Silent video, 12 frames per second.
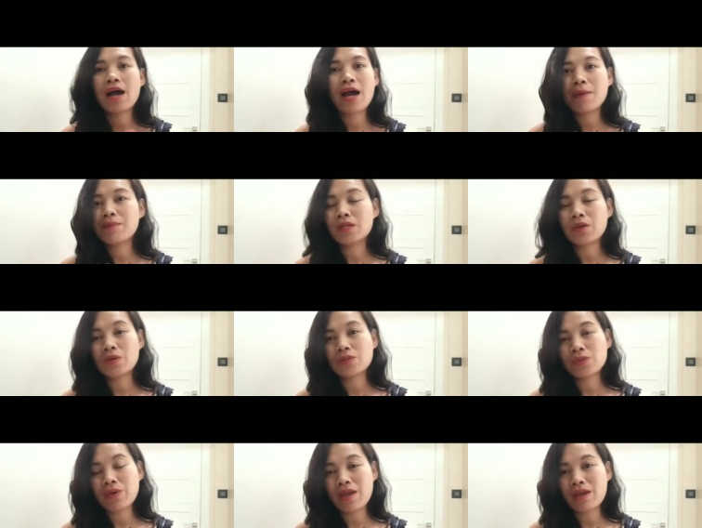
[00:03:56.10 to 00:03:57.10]
I'm not
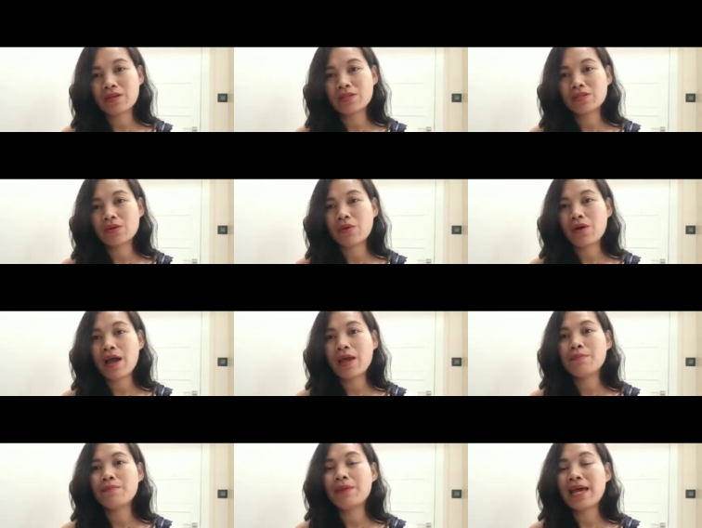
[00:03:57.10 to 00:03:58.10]
also here so
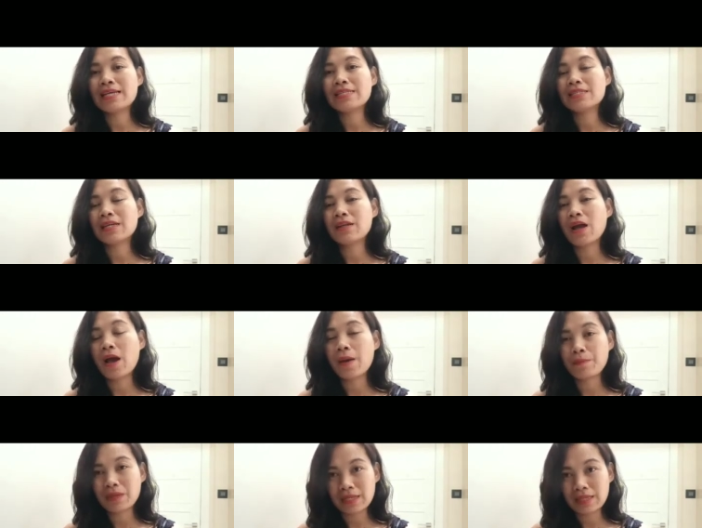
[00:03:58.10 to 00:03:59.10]
I'm blessed and
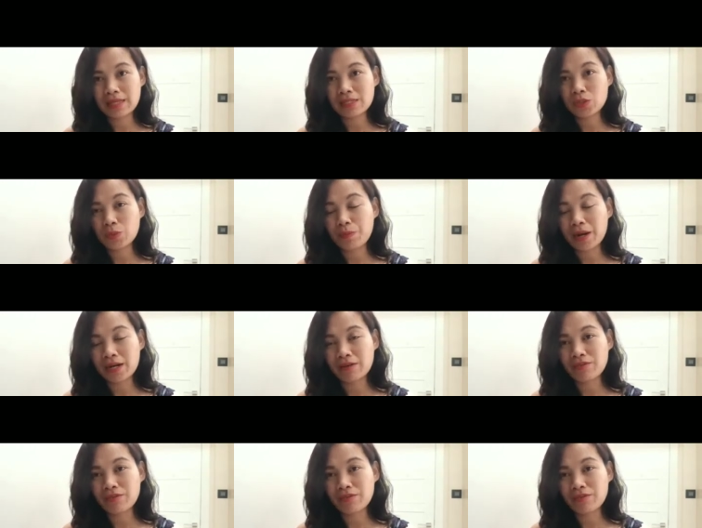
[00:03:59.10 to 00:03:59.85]
happy that you're part